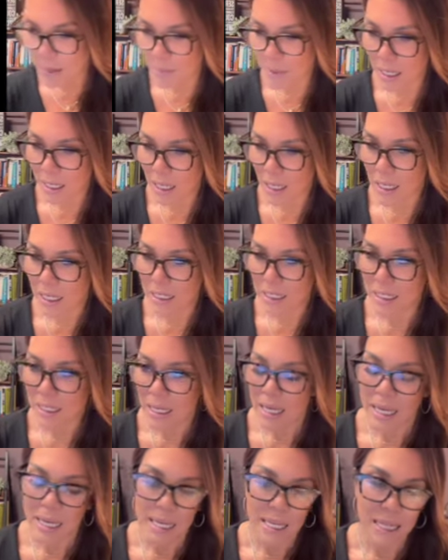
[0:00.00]
because
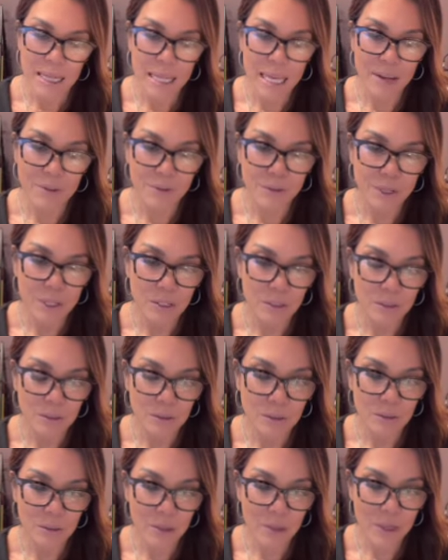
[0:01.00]
they
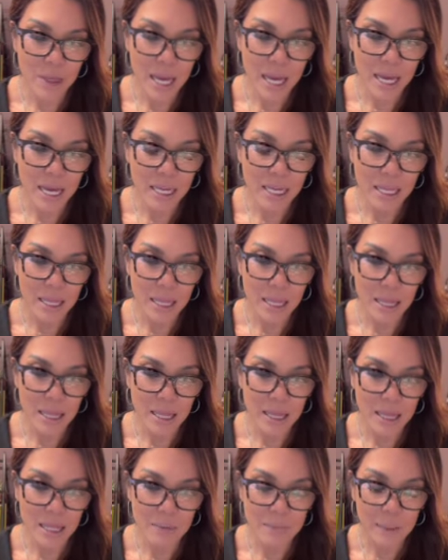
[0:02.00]
feel that
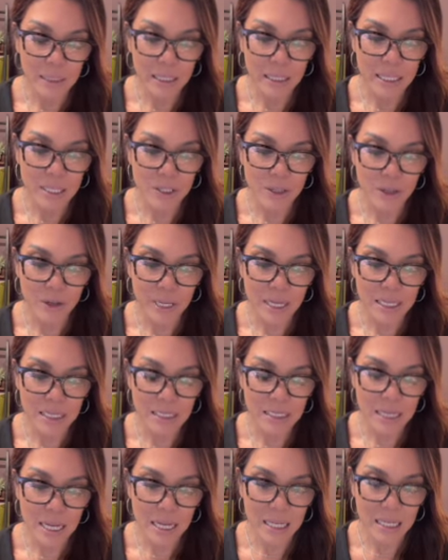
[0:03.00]
the pleaser
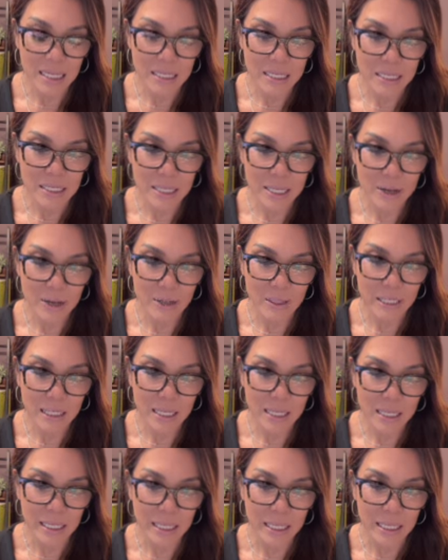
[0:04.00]
is not
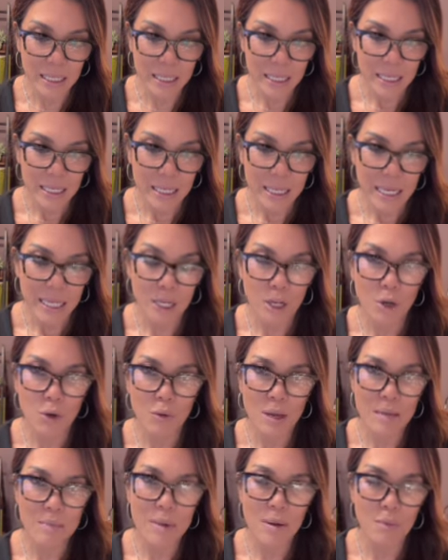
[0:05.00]
necessarily in
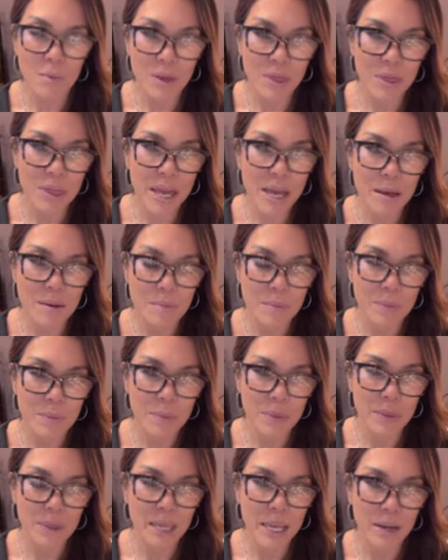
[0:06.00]
agreement with them.
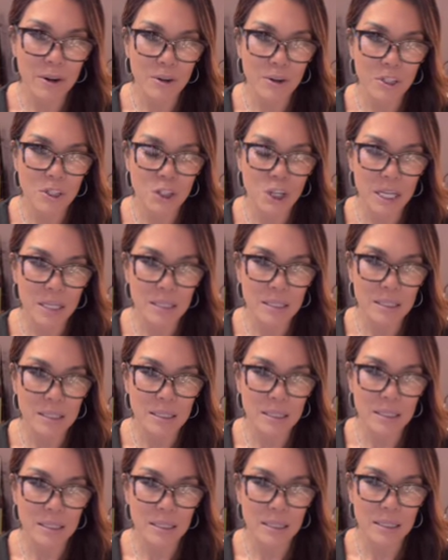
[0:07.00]
They're just
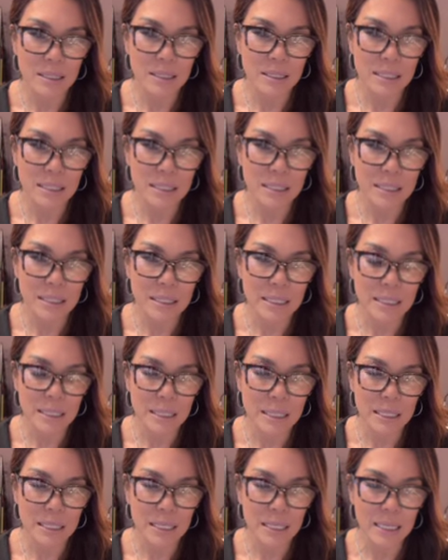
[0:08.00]

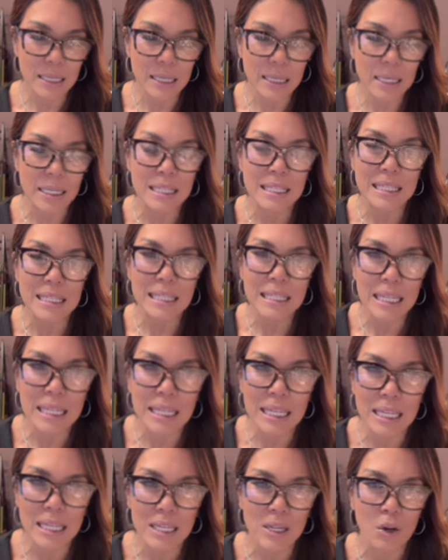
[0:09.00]

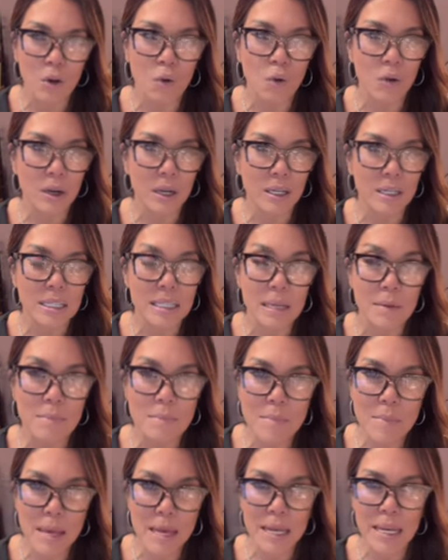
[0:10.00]
conceding or
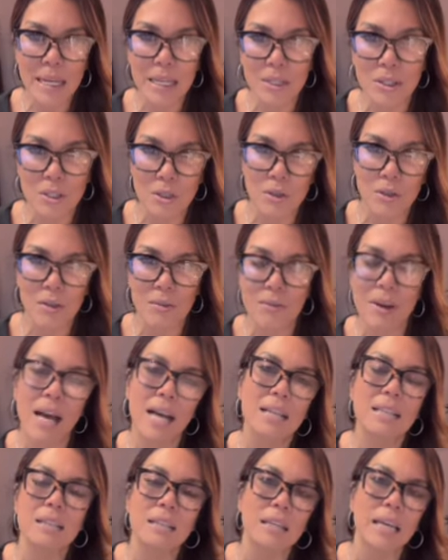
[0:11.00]
submitting to the
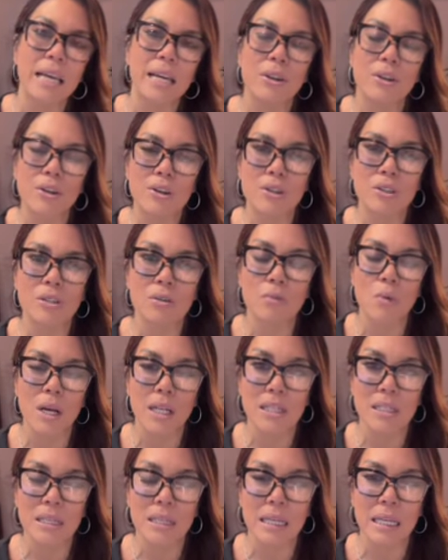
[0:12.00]
vacillator's
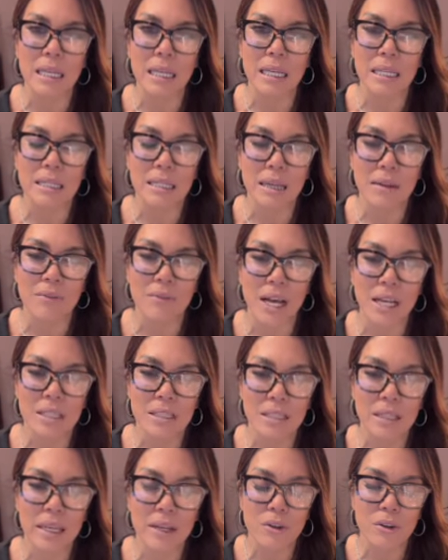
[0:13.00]
wants and needs, and
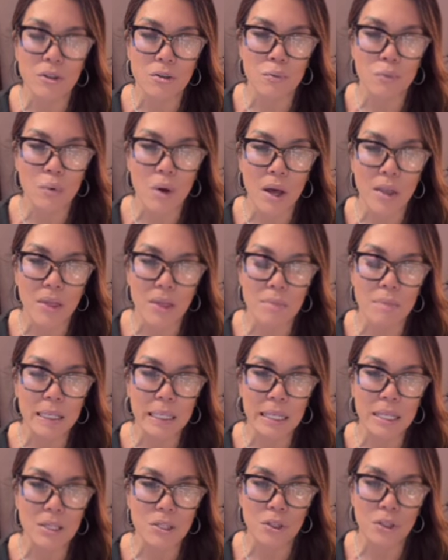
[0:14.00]
vacillators want the
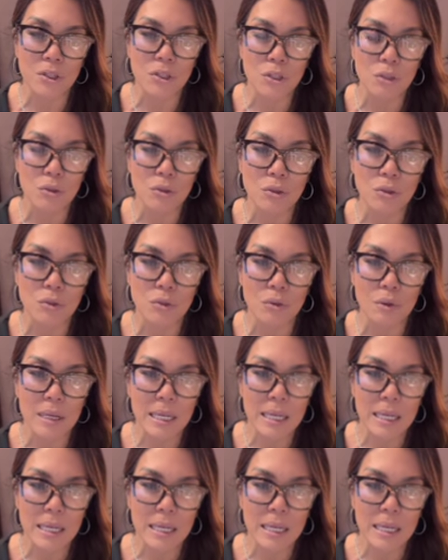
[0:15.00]
pleaser to